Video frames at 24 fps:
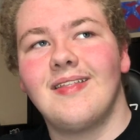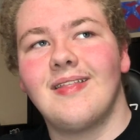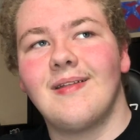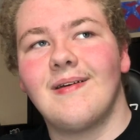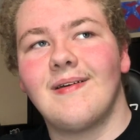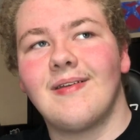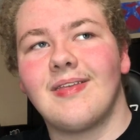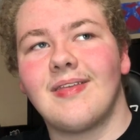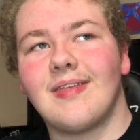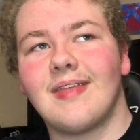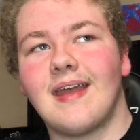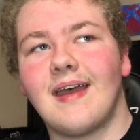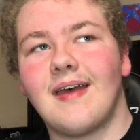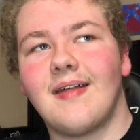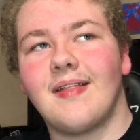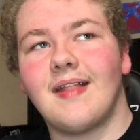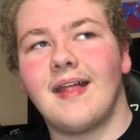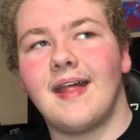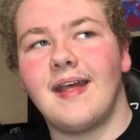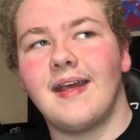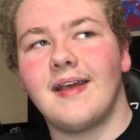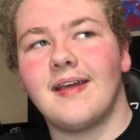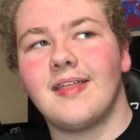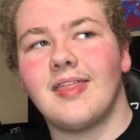Was that
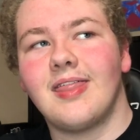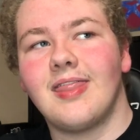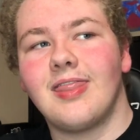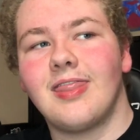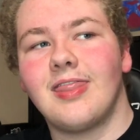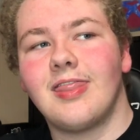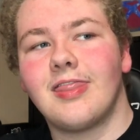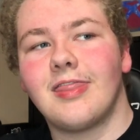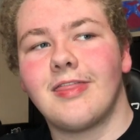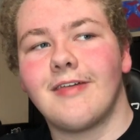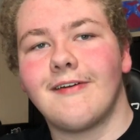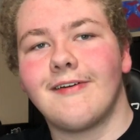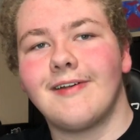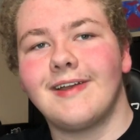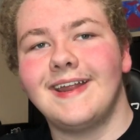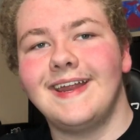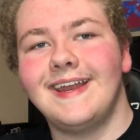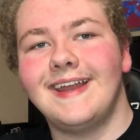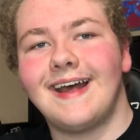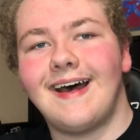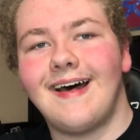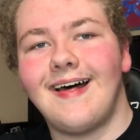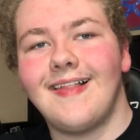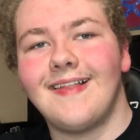like
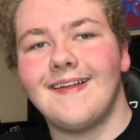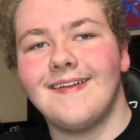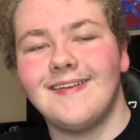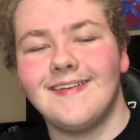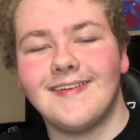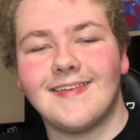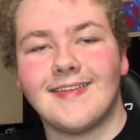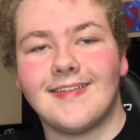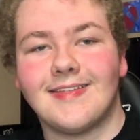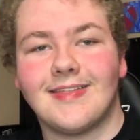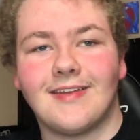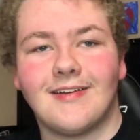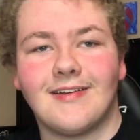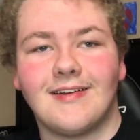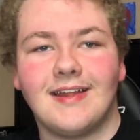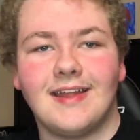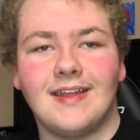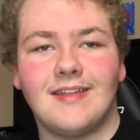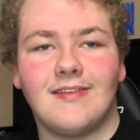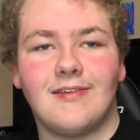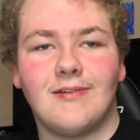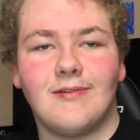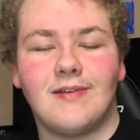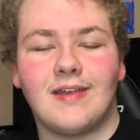$30?
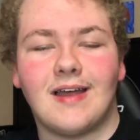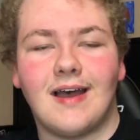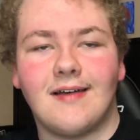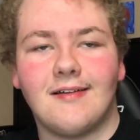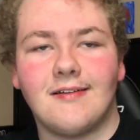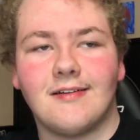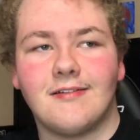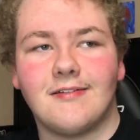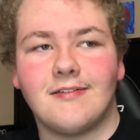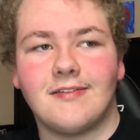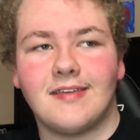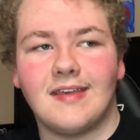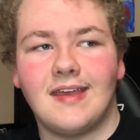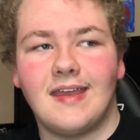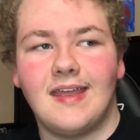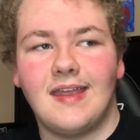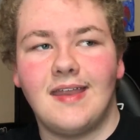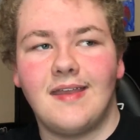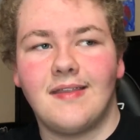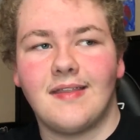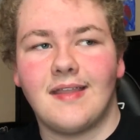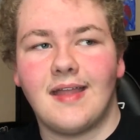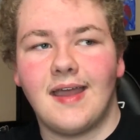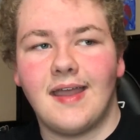$32
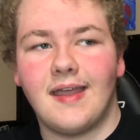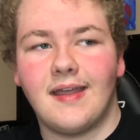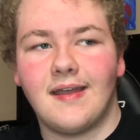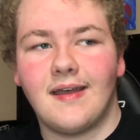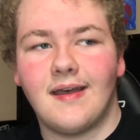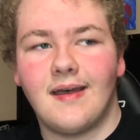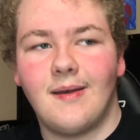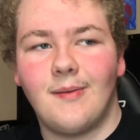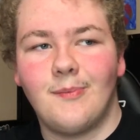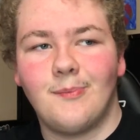in like